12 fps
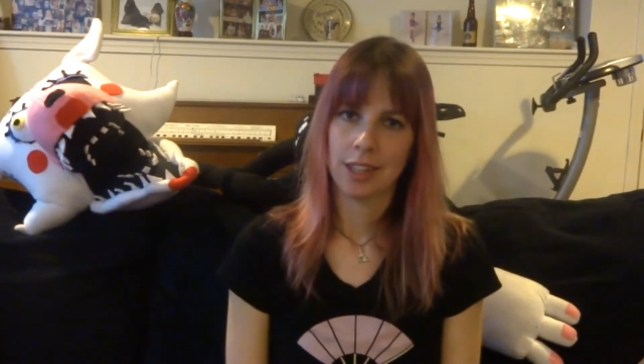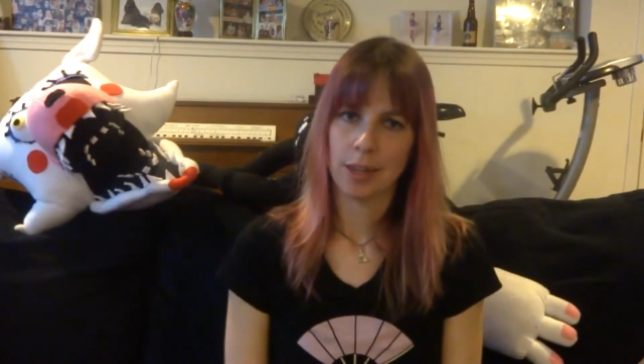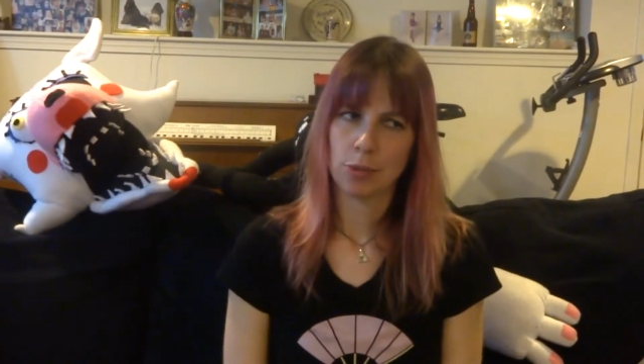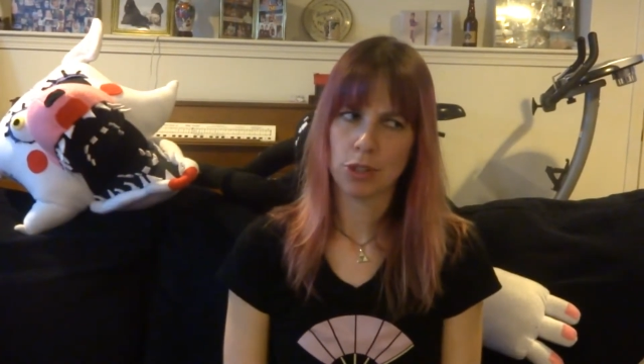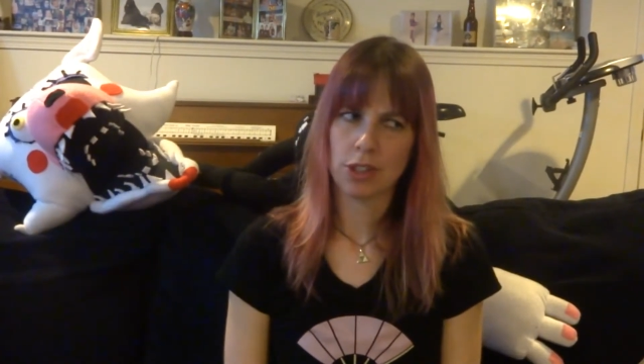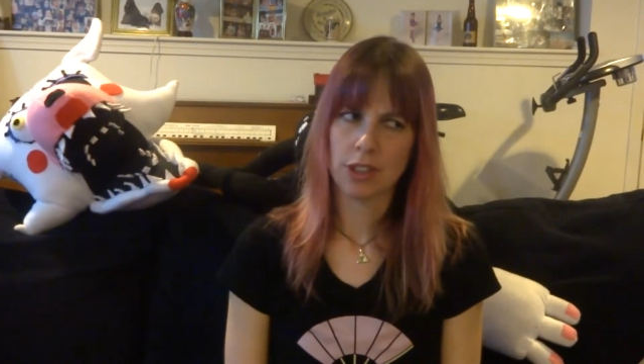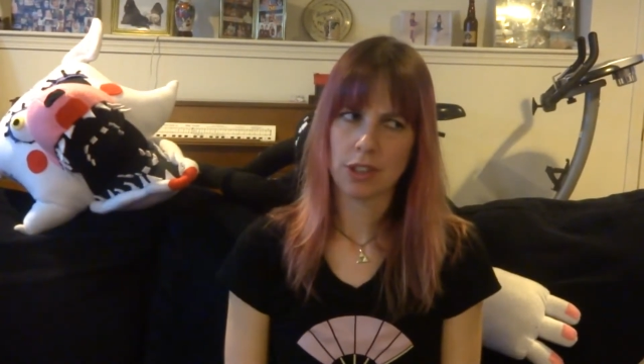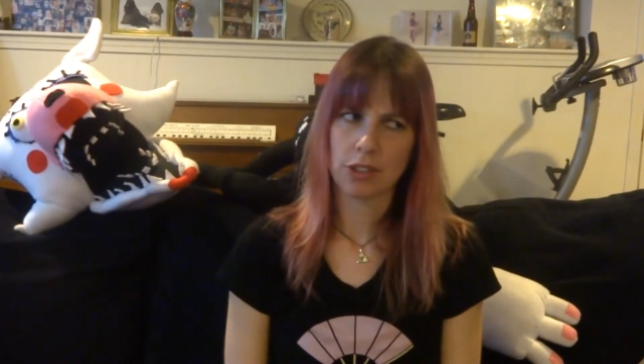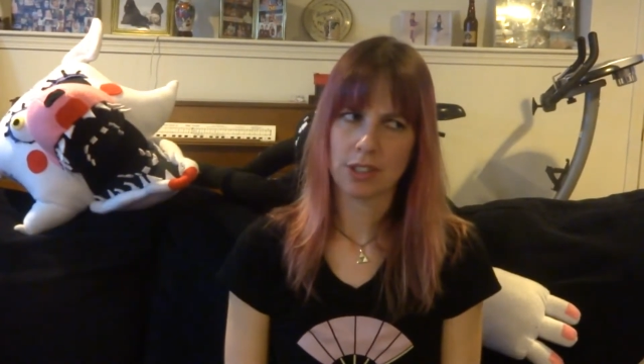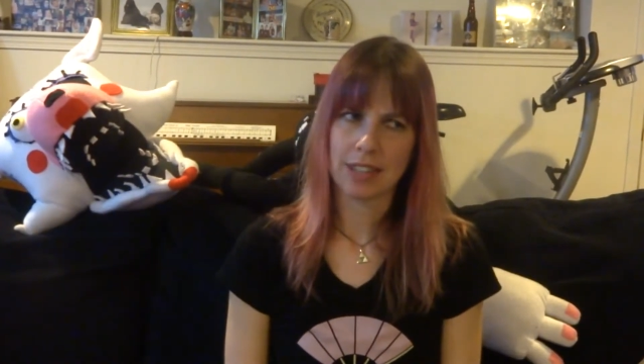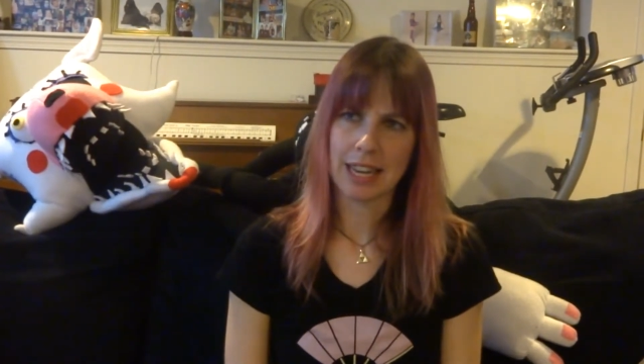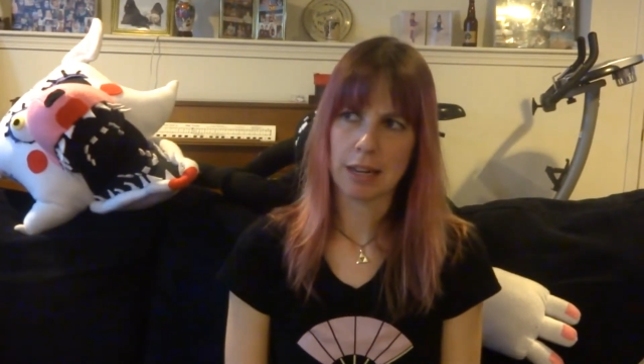I'm sure that there's
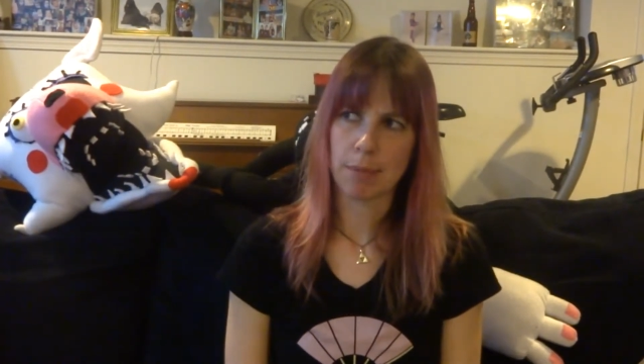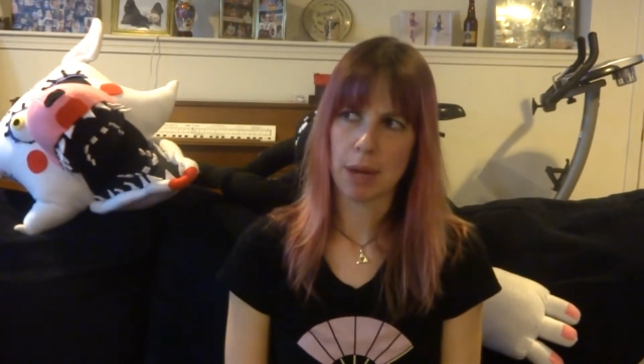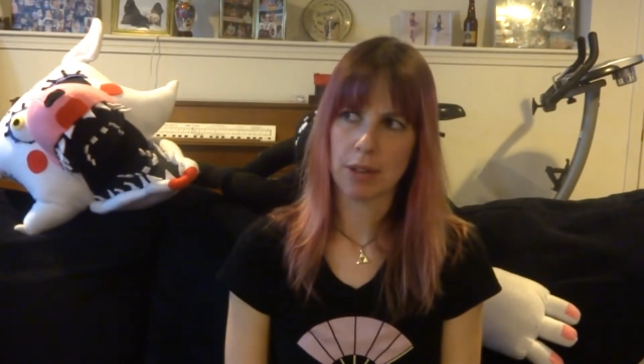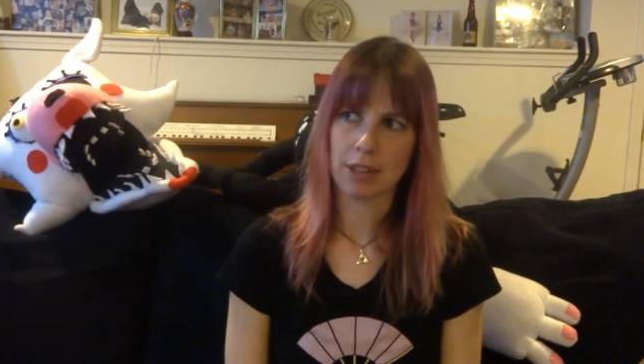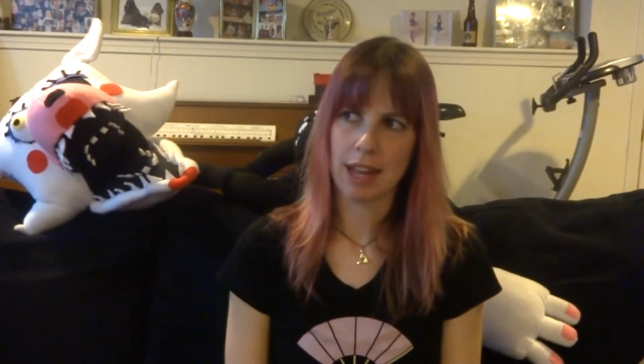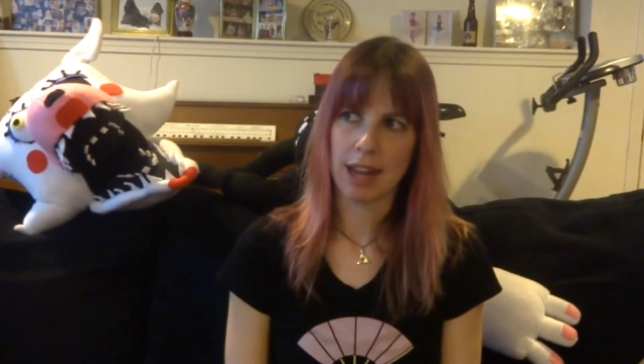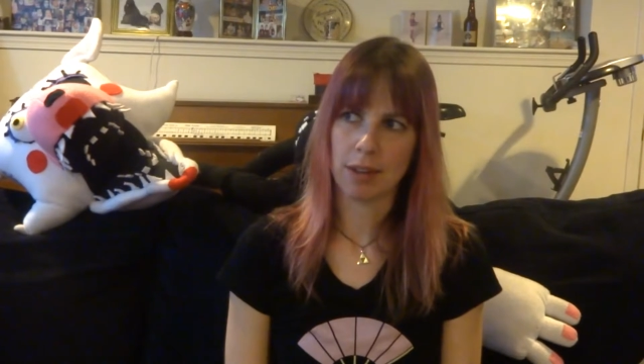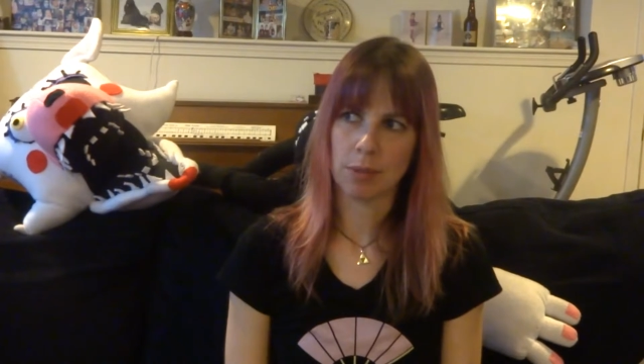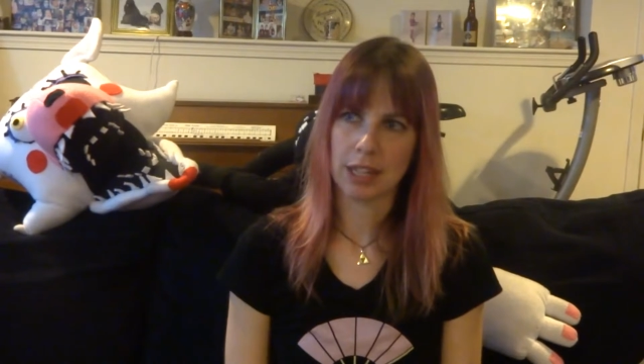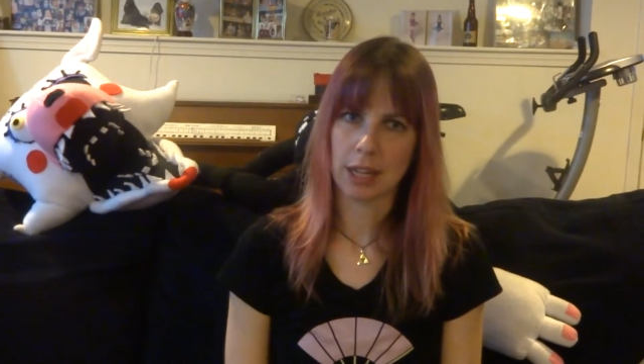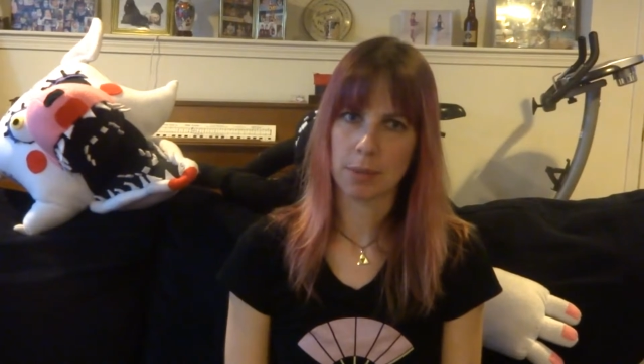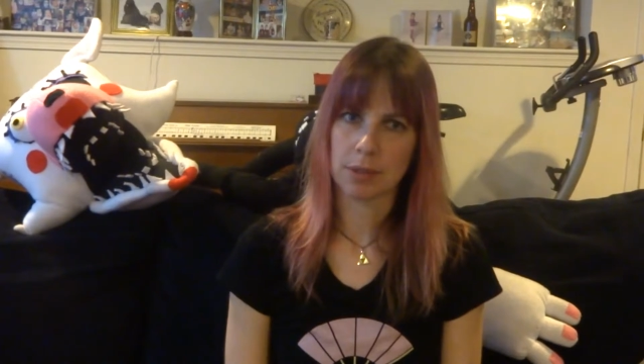a saying about that
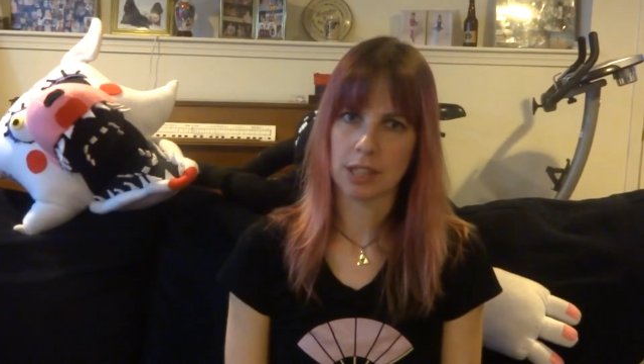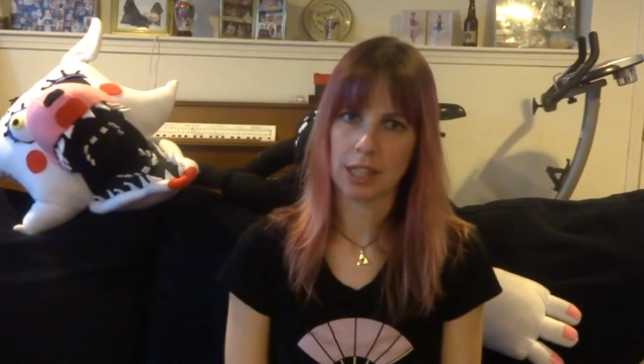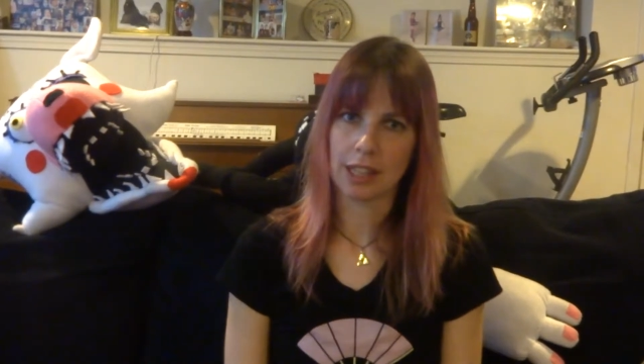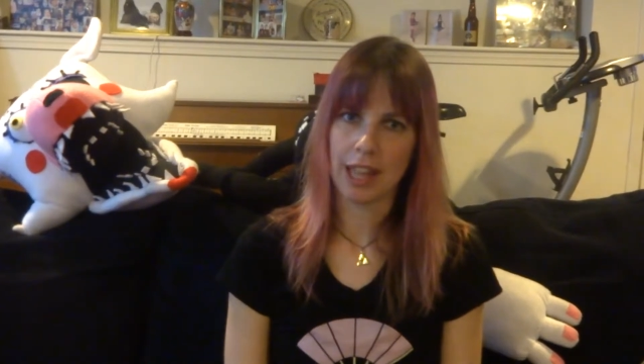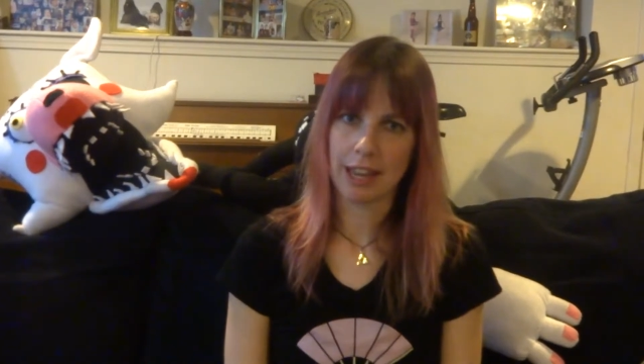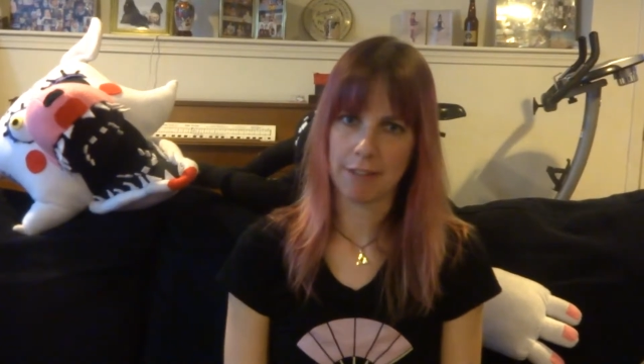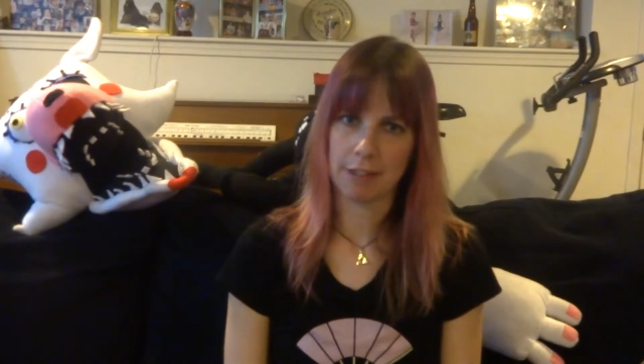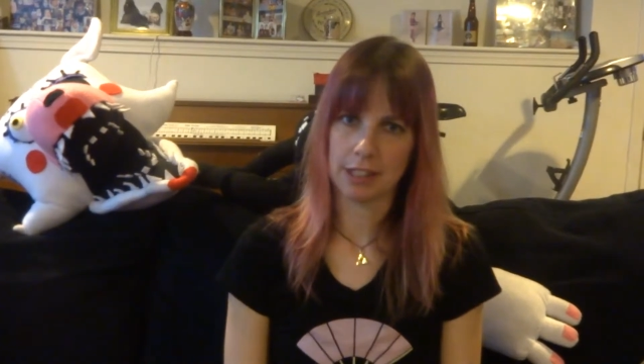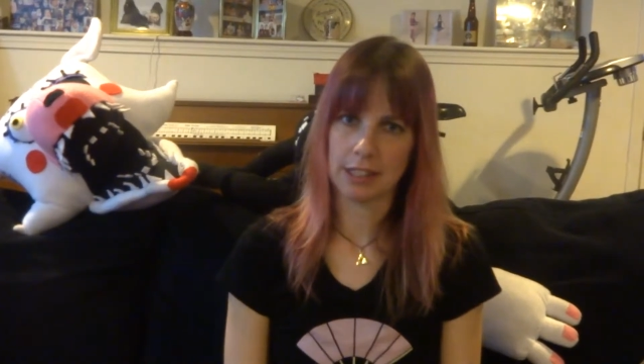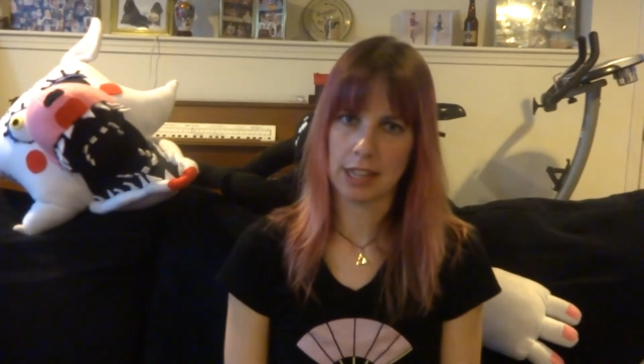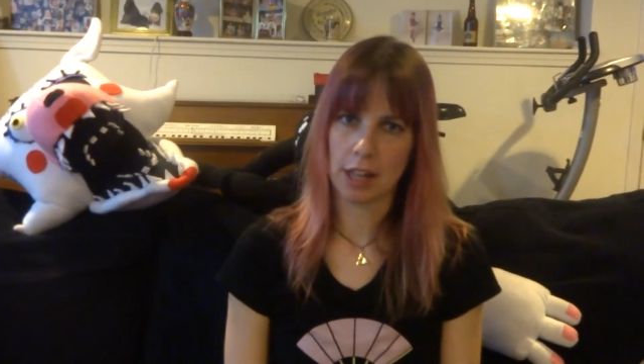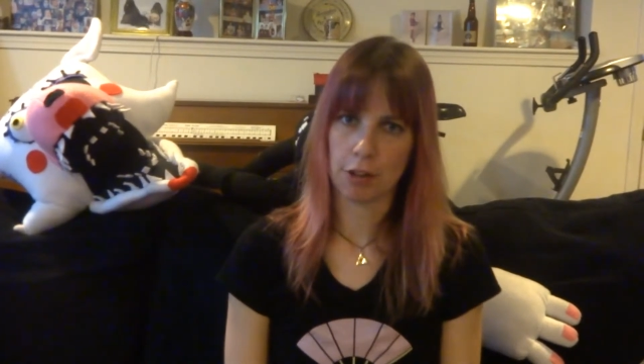when it comes to life
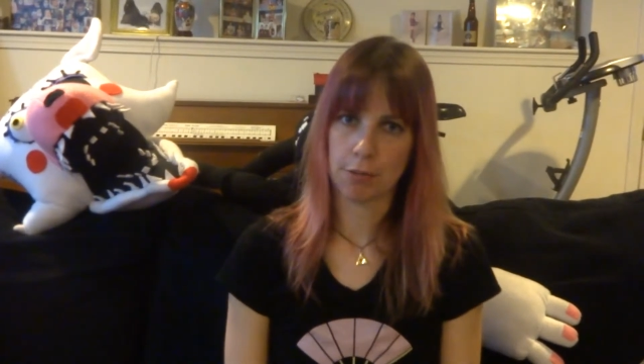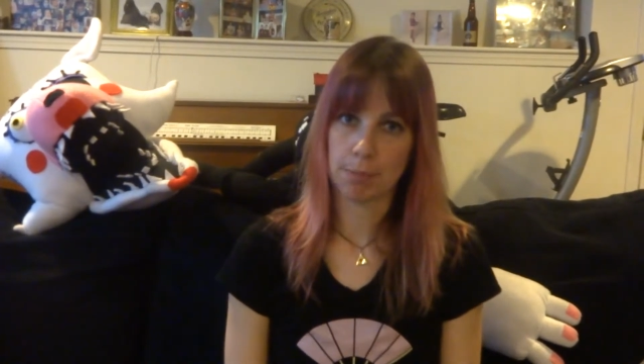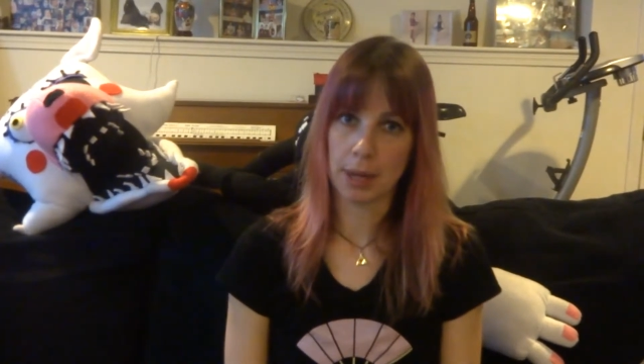itself,